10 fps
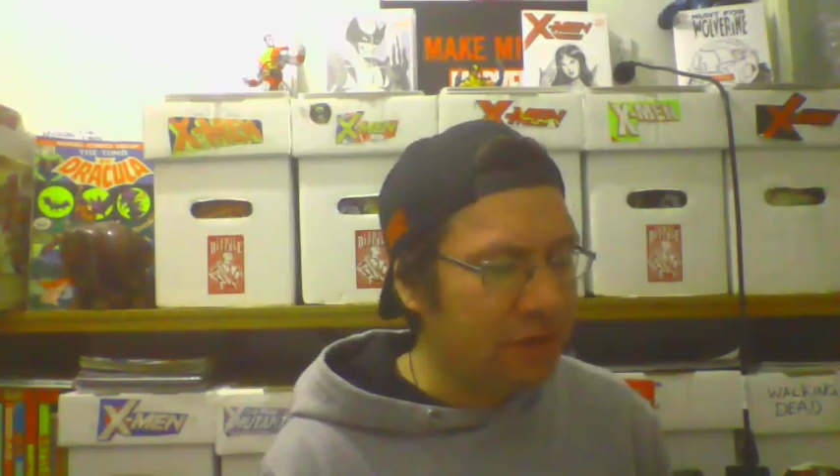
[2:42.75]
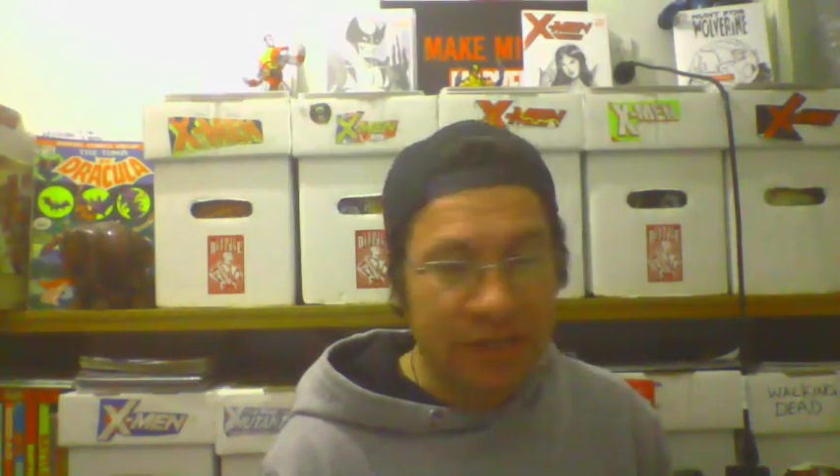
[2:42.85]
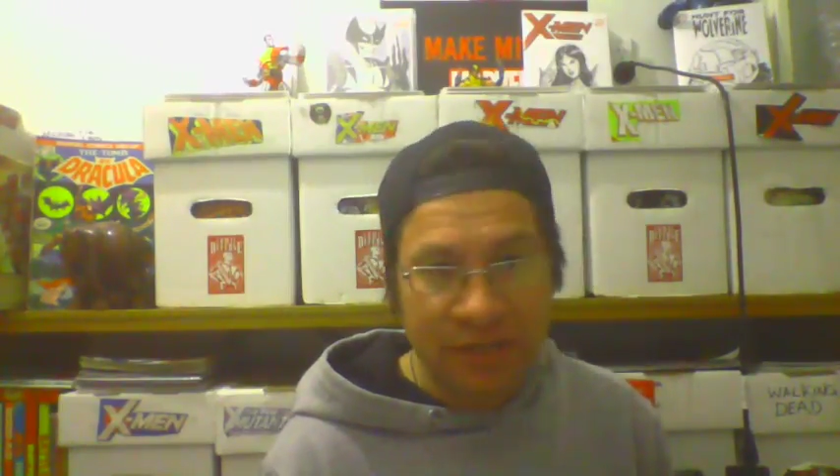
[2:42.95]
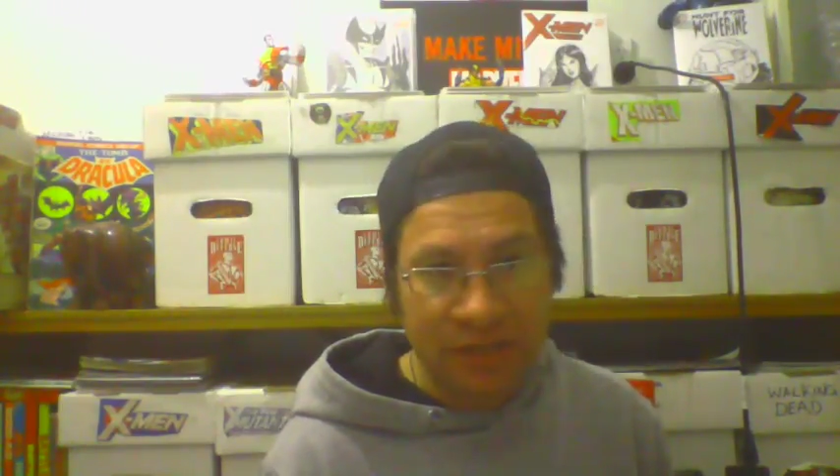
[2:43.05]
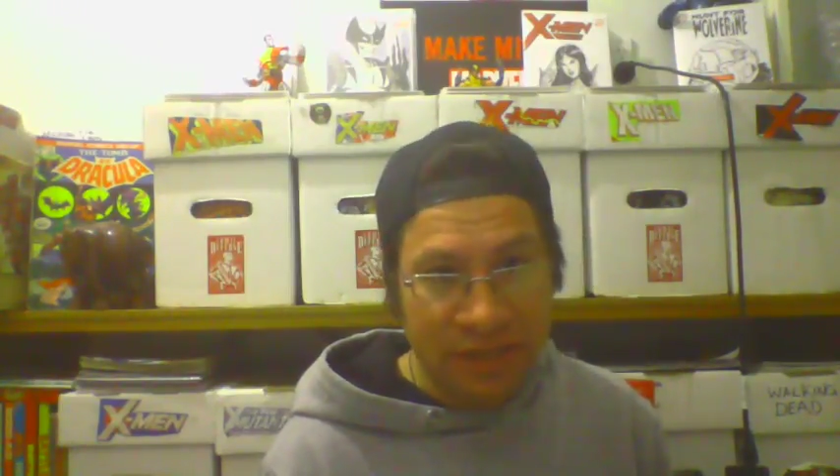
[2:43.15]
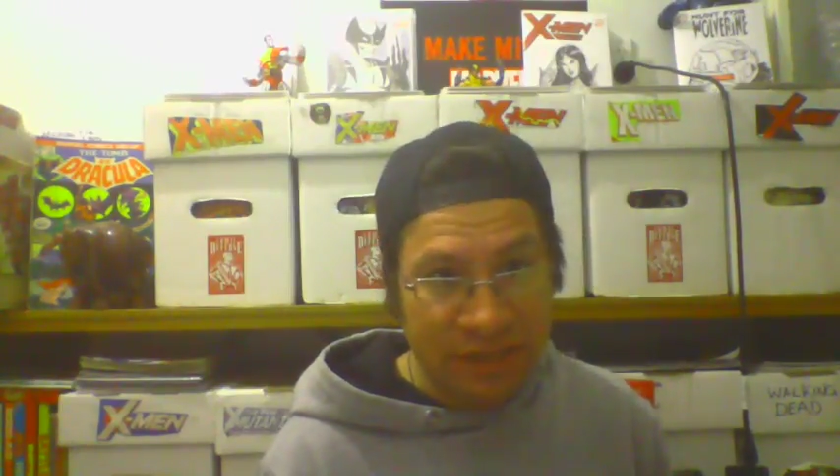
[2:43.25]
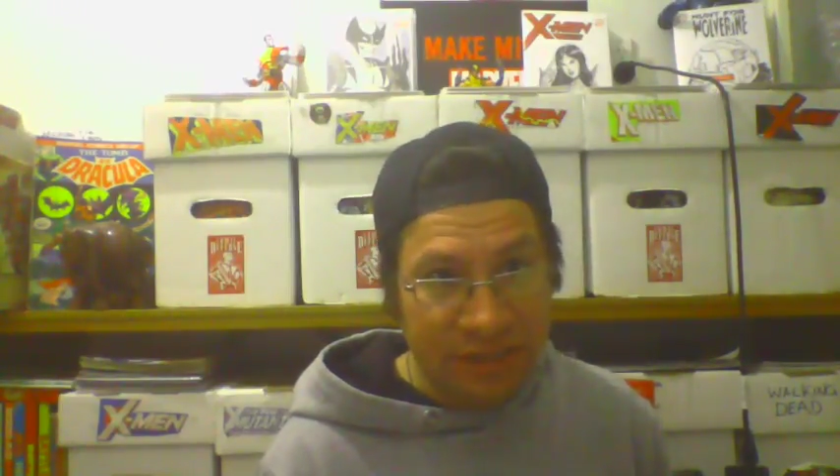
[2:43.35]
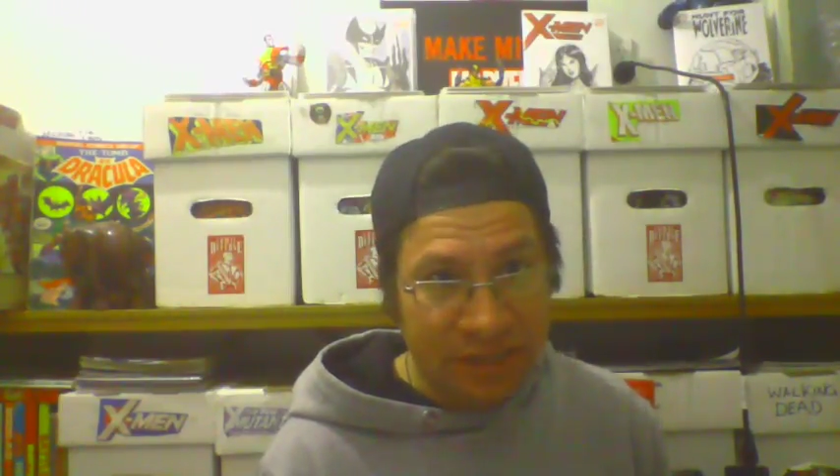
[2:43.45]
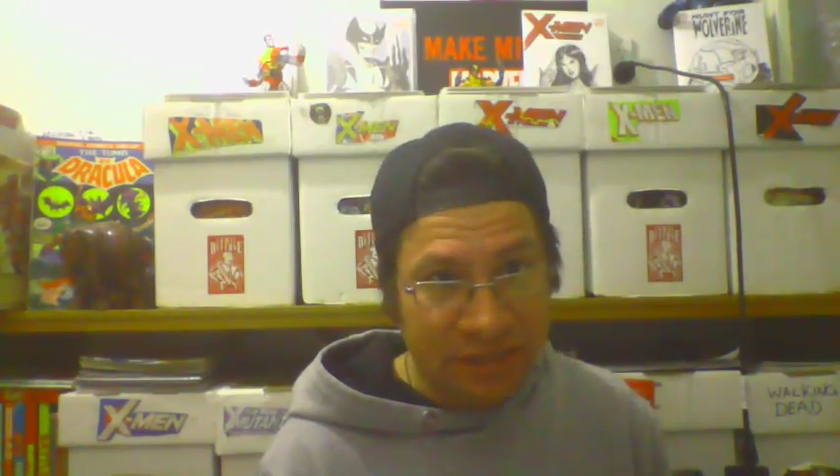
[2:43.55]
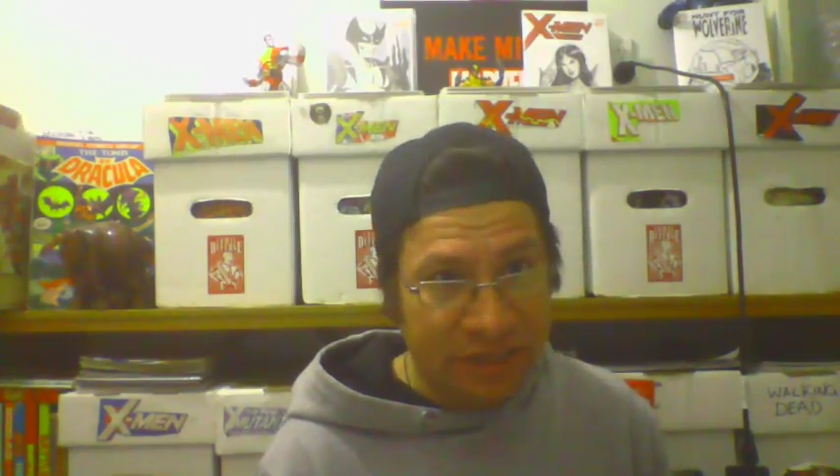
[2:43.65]
think he
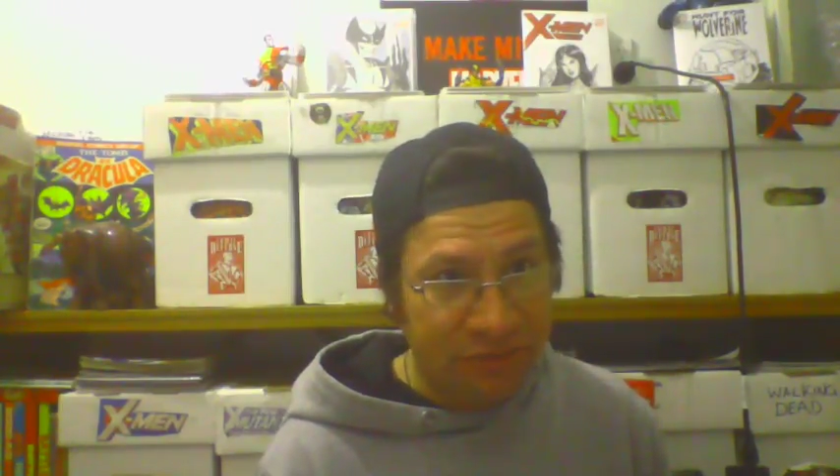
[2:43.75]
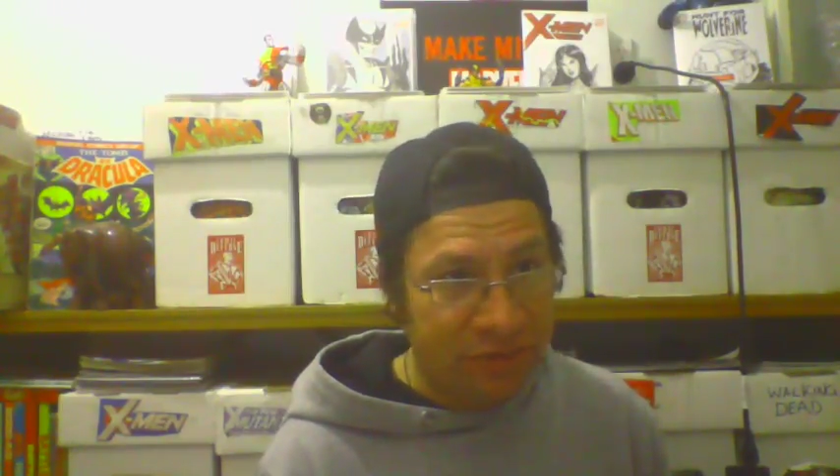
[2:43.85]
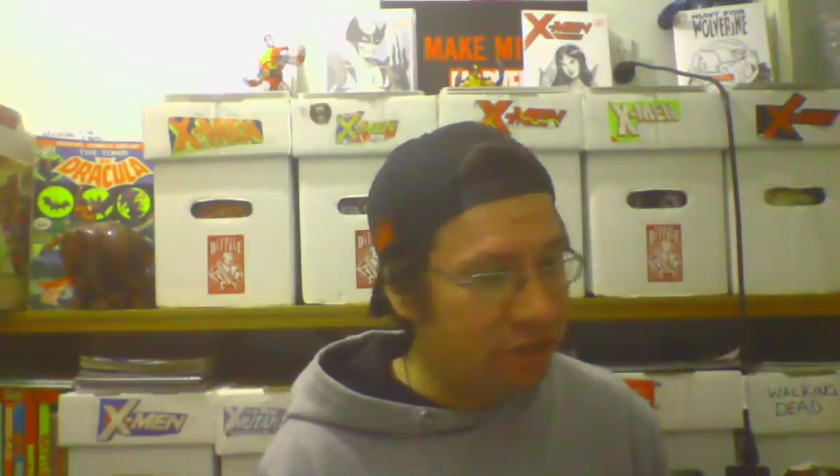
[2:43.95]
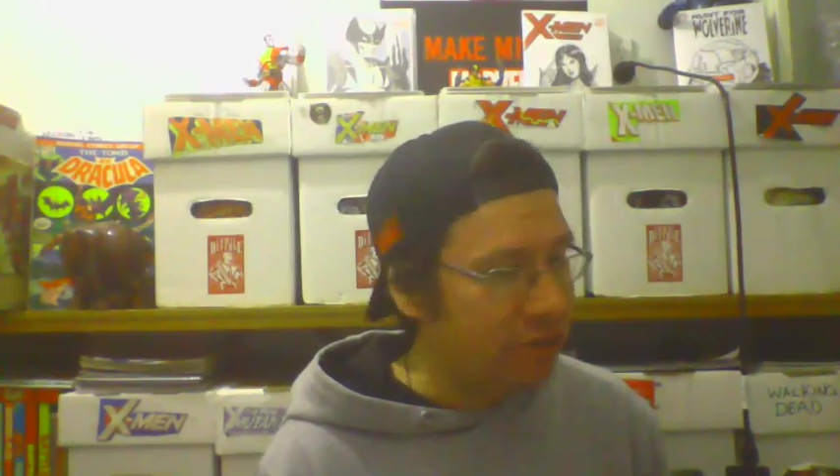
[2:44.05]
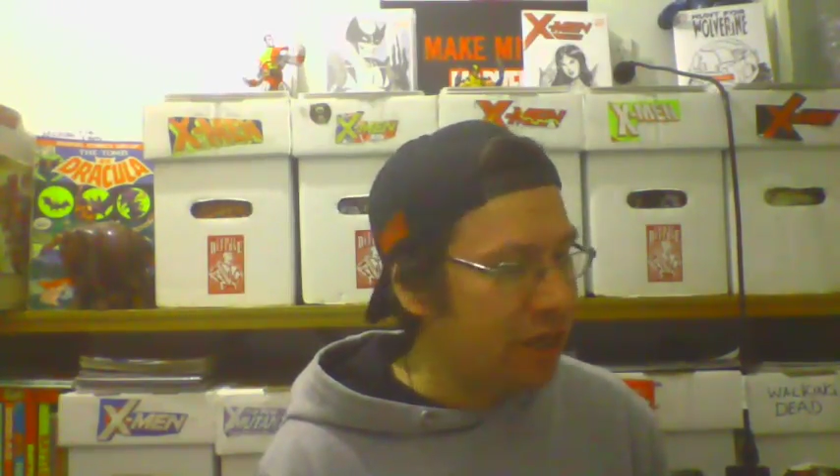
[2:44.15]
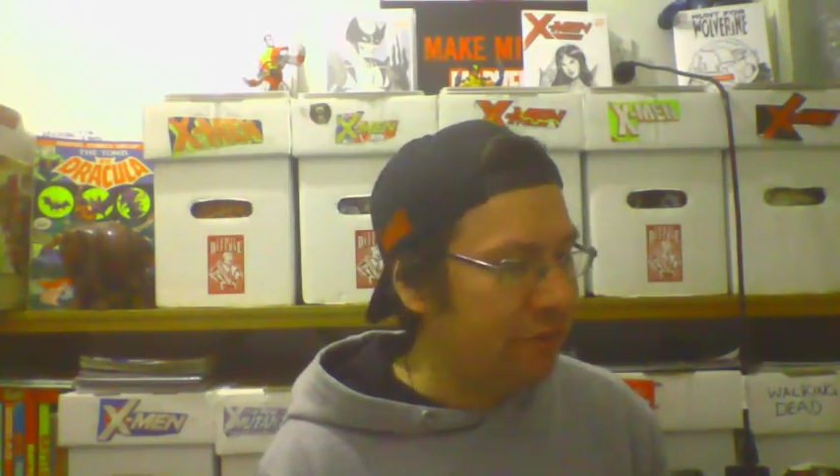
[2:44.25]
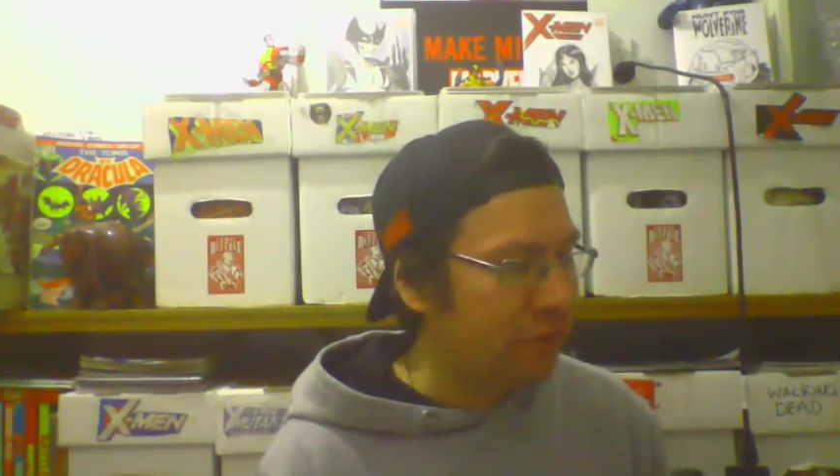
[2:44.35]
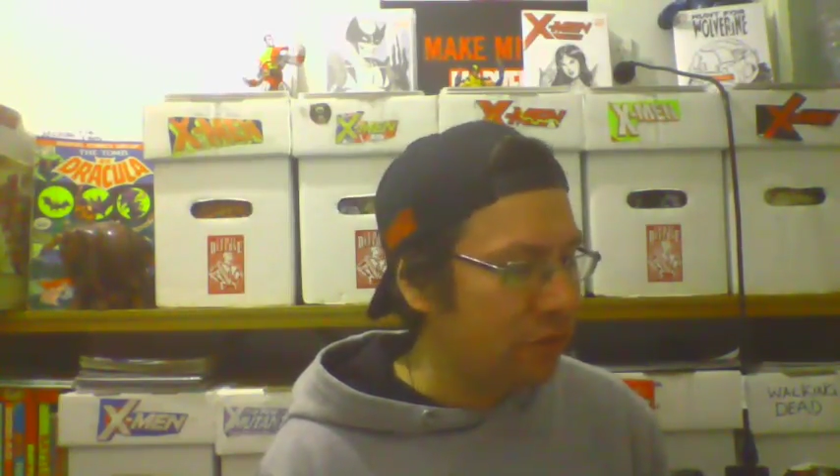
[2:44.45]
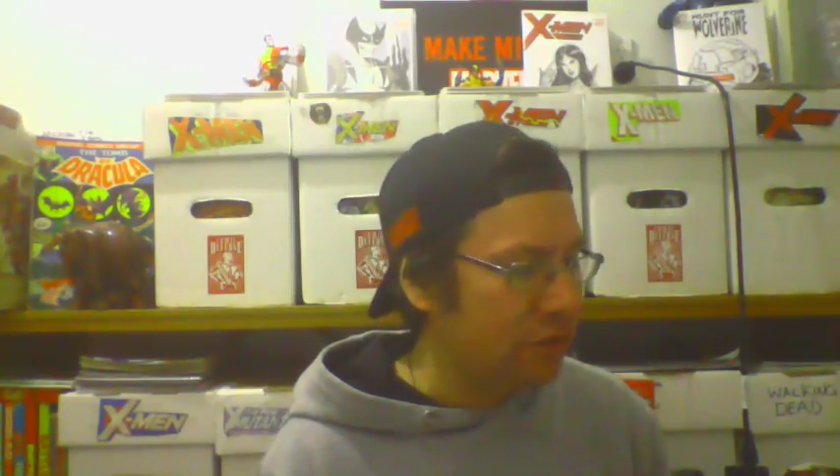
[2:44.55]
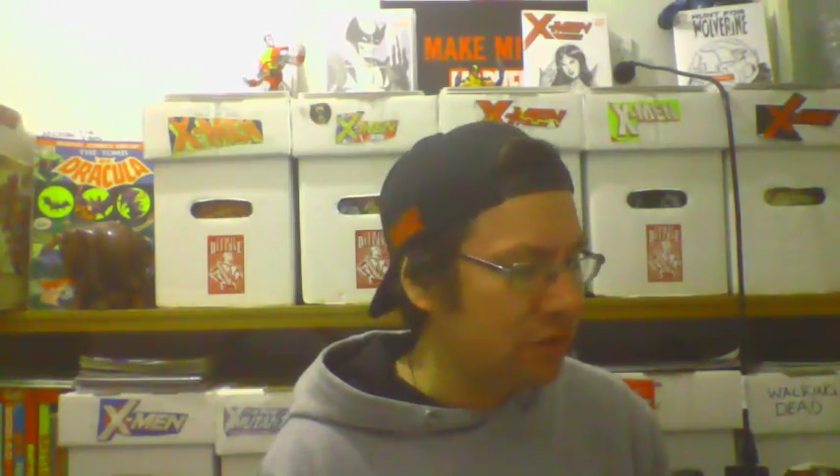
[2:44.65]
did the interior art
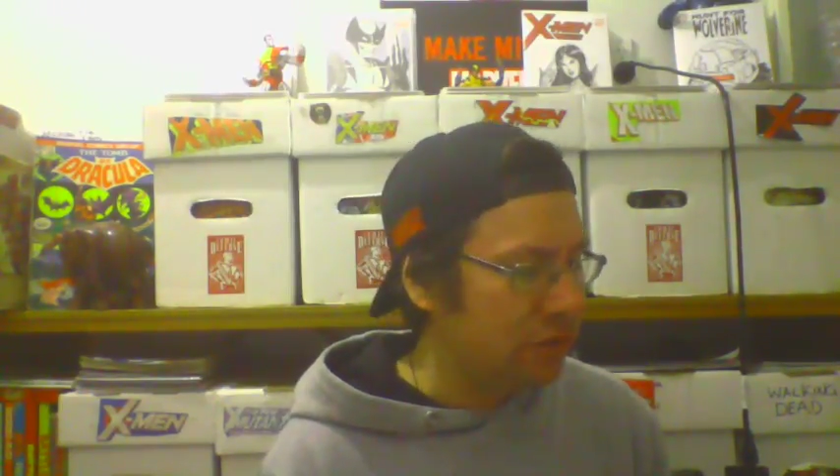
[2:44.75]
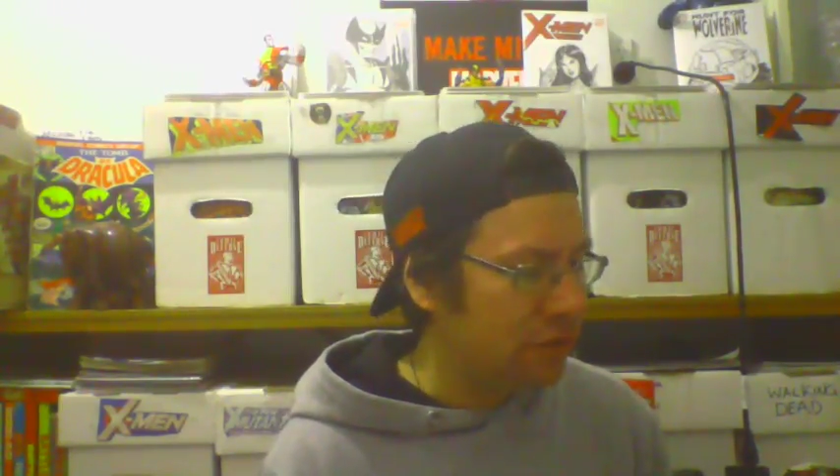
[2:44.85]
for it.